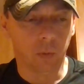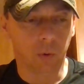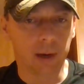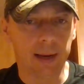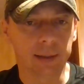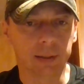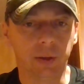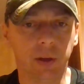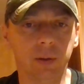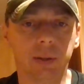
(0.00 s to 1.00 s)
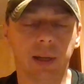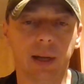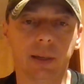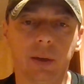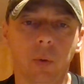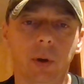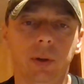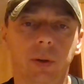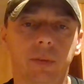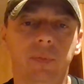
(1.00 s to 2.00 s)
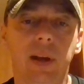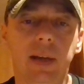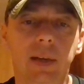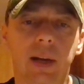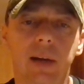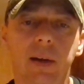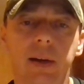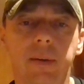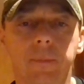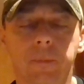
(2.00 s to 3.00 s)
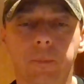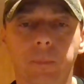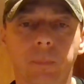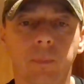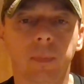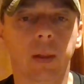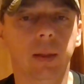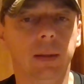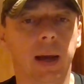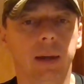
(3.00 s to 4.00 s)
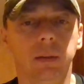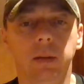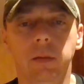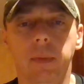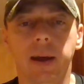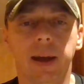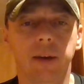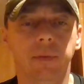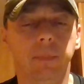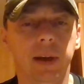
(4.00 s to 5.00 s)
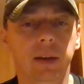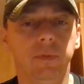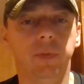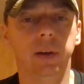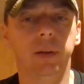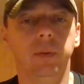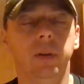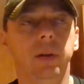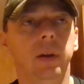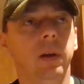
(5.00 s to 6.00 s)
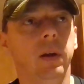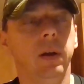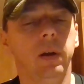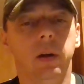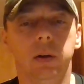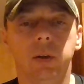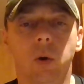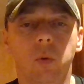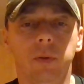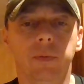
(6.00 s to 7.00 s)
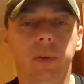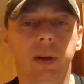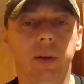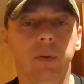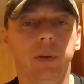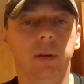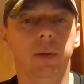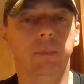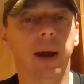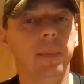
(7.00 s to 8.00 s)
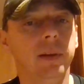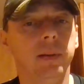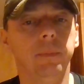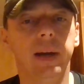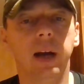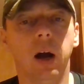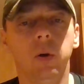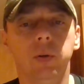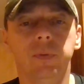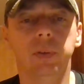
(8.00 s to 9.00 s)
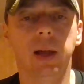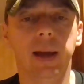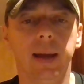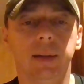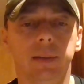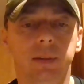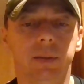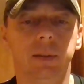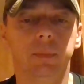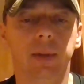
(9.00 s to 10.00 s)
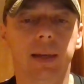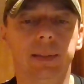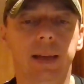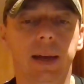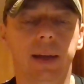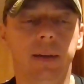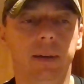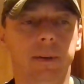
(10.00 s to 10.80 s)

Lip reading: What I like to do is I like to go into a feeding area, like you may have a bean field, a corn field, maybe it's a big oak flat, something like that.